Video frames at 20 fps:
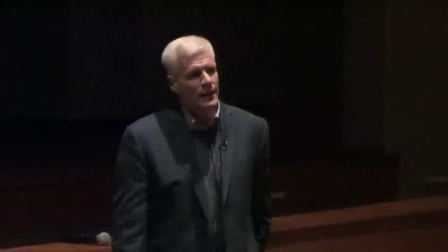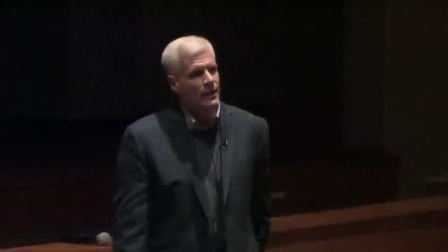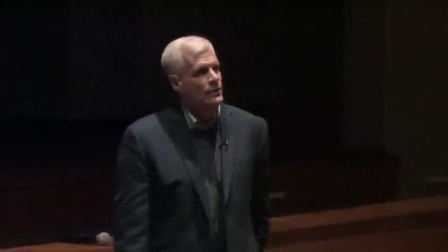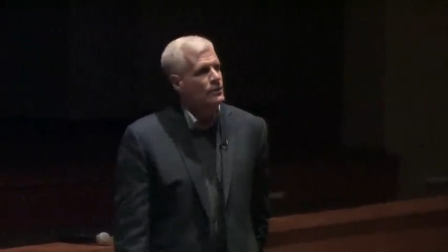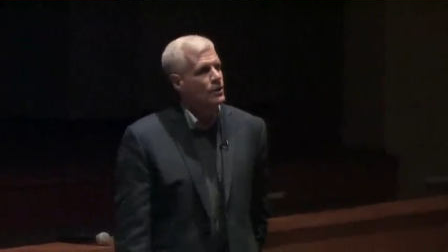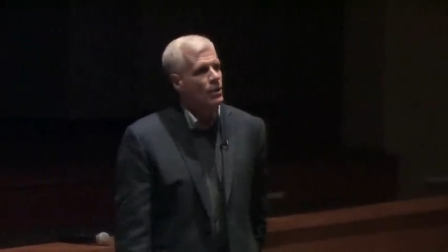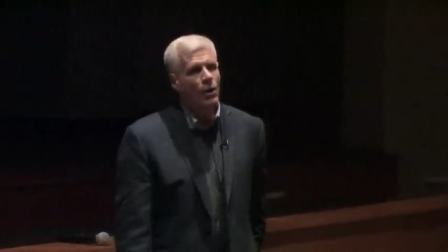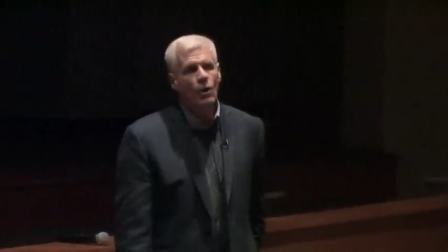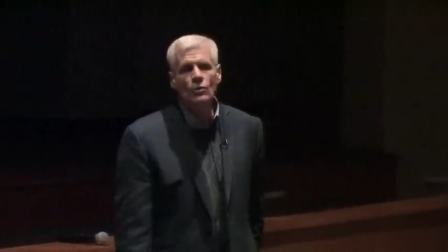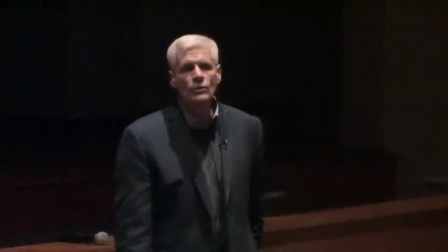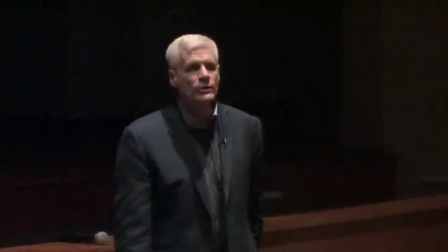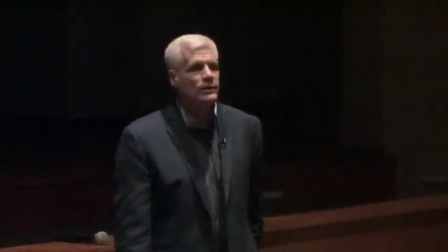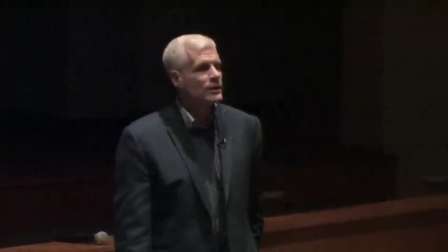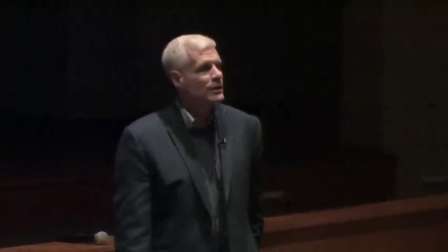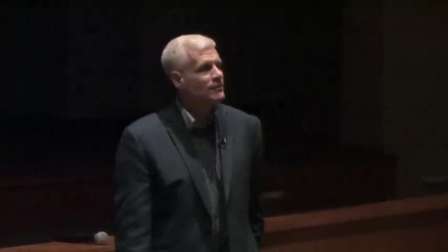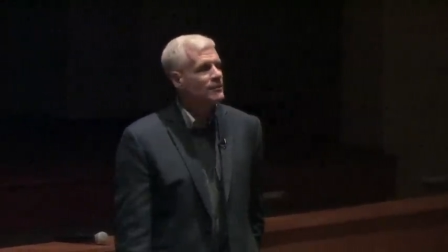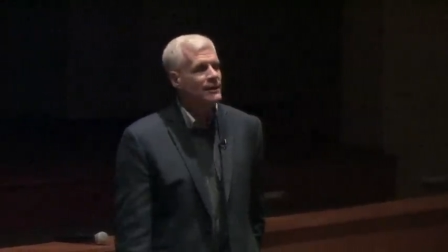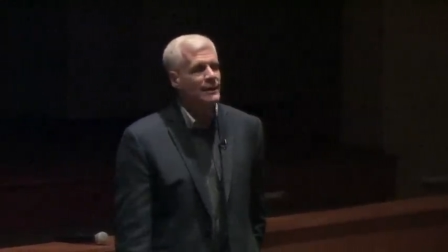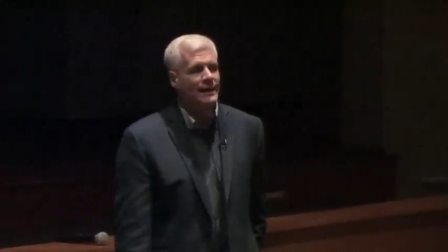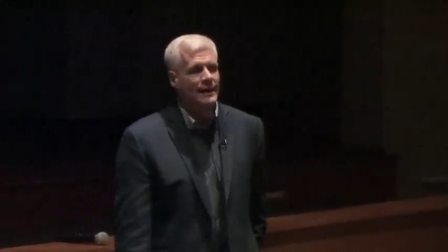They're only
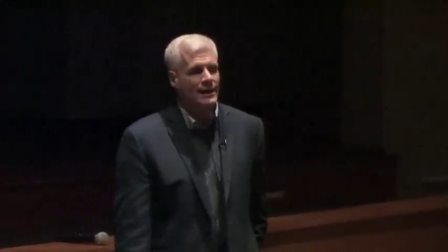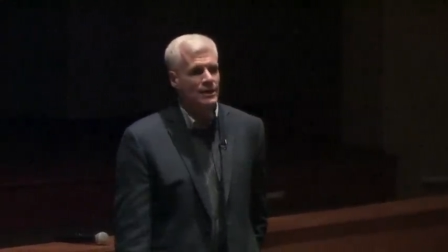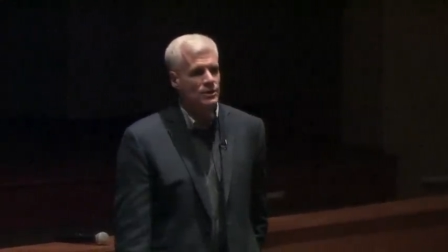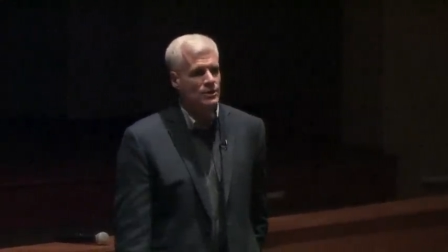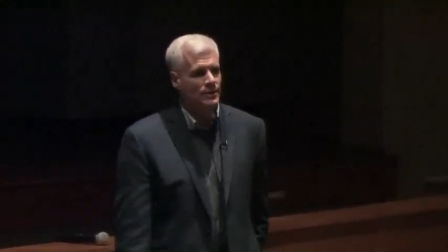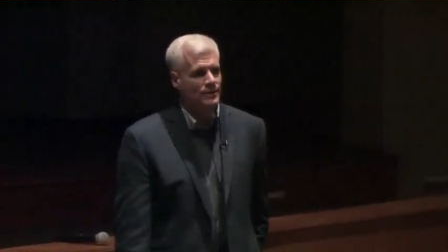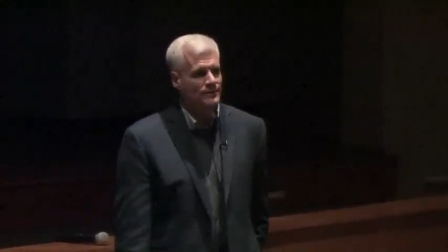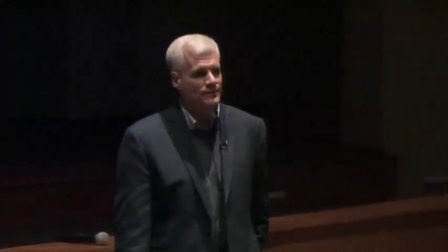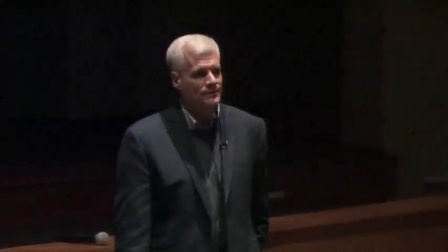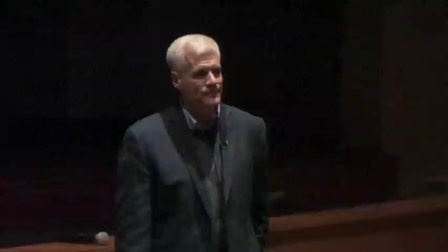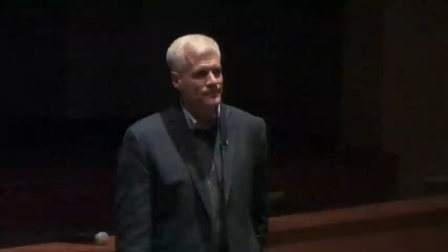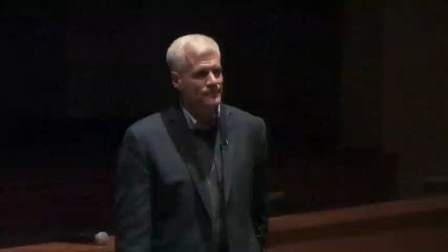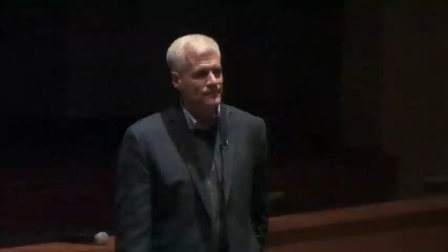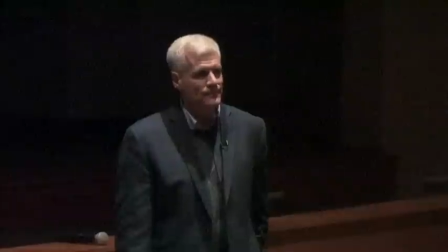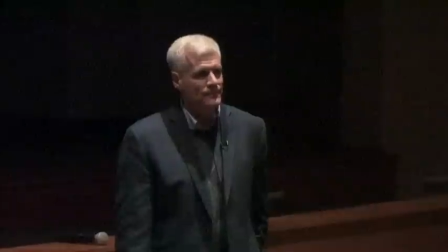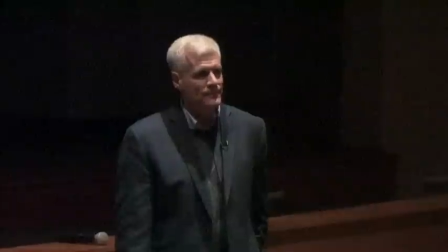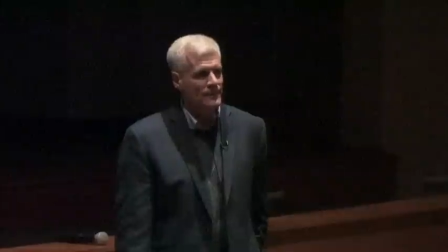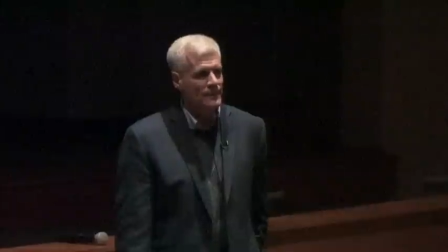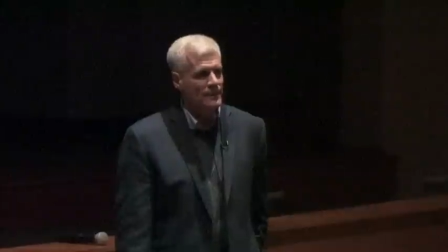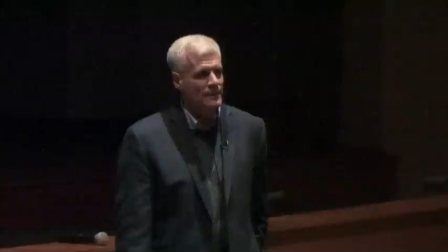communication,
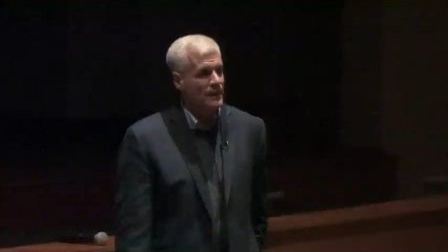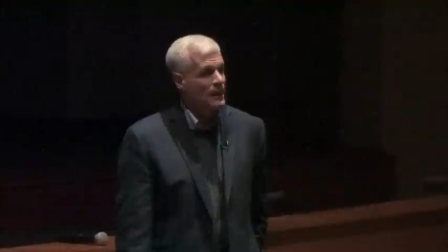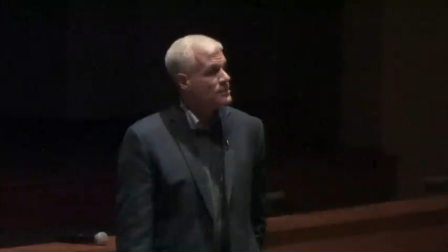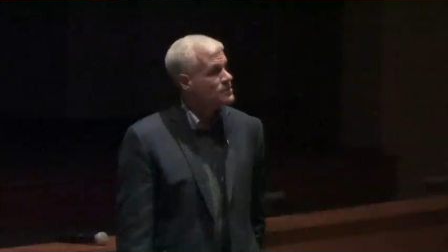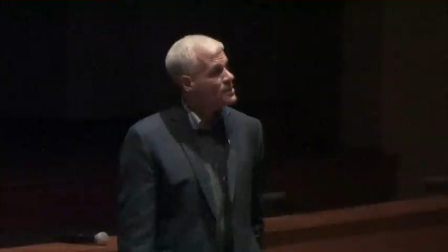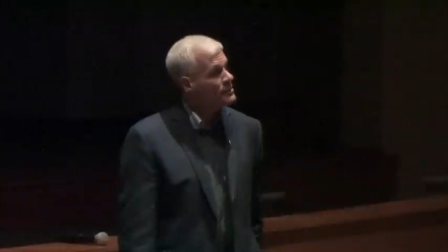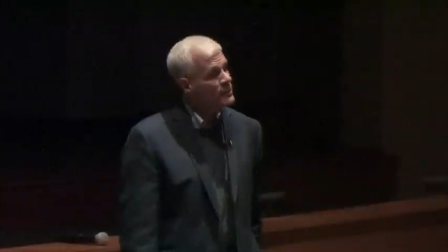not